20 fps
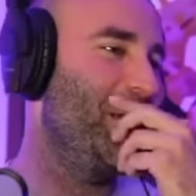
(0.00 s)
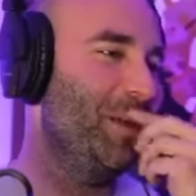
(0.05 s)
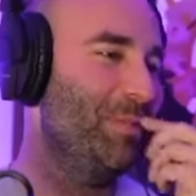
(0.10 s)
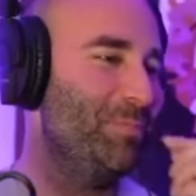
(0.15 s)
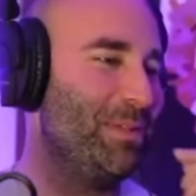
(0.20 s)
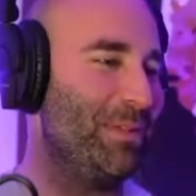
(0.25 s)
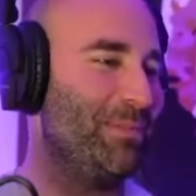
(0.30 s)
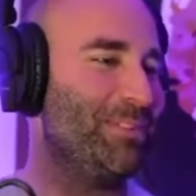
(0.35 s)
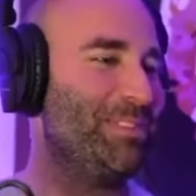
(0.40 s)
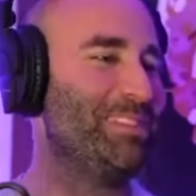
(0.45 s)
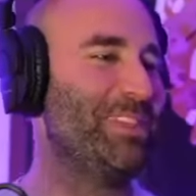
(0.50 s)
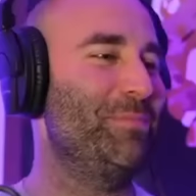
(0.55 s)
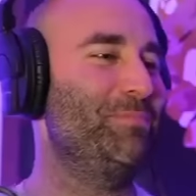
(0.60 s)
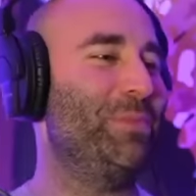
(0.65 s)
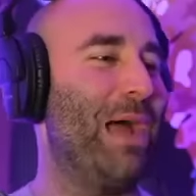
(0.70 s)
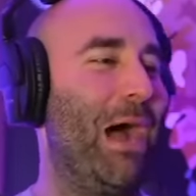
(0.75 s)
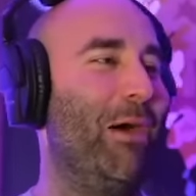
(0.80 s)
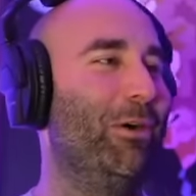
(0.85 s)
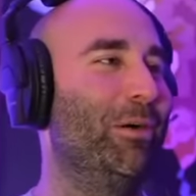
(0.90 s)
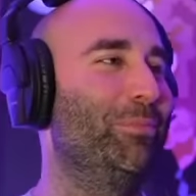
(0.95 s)
People said
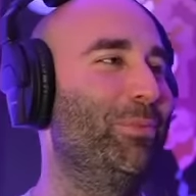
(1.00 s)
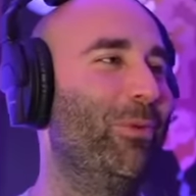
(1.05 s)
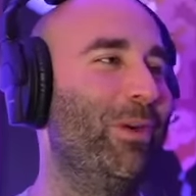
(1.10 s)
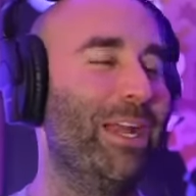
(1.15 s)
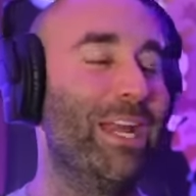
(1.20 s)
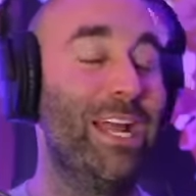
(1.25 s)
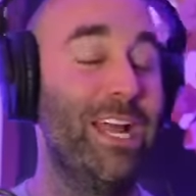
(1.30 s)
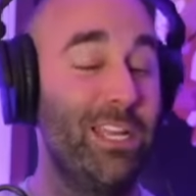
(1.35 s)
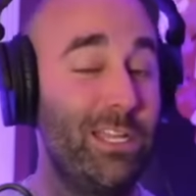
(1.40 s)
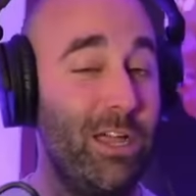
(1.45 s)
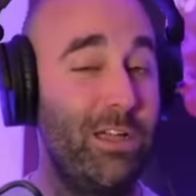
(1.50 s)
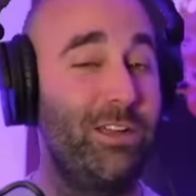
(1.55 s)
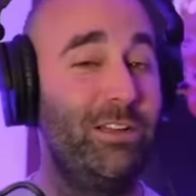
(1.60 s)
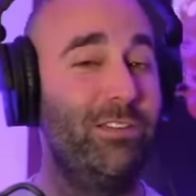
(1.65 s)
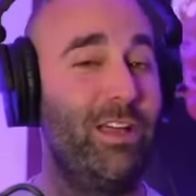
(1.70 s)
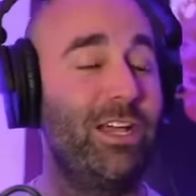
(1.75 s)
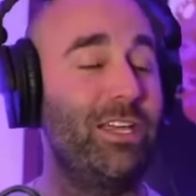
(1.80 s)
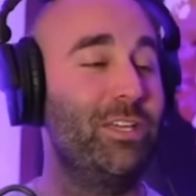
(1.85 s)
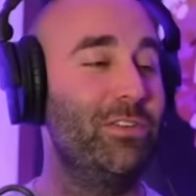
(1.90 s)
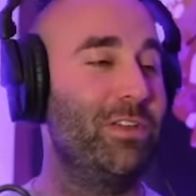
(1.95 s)
PowerPoint. Yo, you're
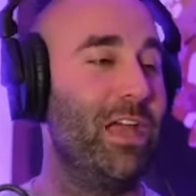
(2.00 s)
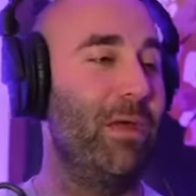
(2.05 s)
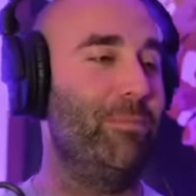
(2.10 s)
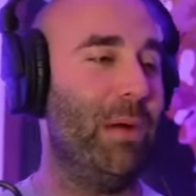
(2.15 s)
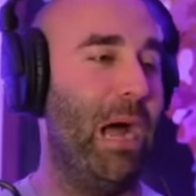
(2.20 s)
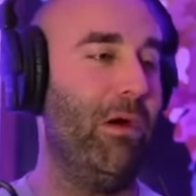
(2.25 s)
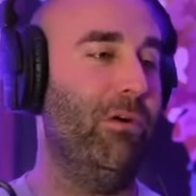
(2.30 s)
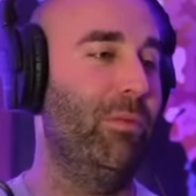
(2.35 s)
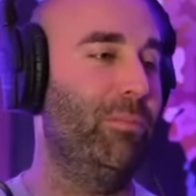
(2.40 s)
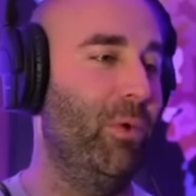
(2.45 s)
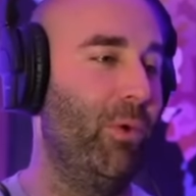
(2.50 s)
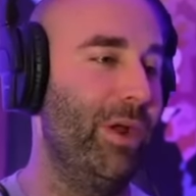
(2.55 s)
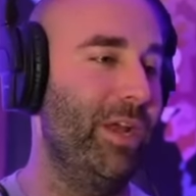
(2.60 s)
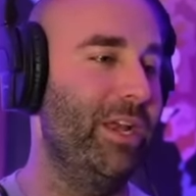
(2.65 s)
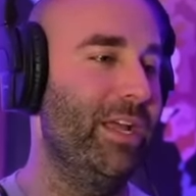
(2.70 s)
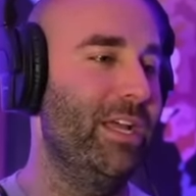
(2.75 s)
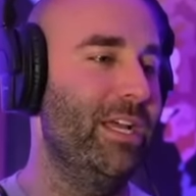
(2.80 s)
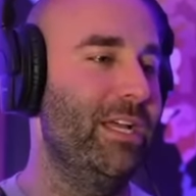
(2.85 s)
lucky you've got PowerPoint.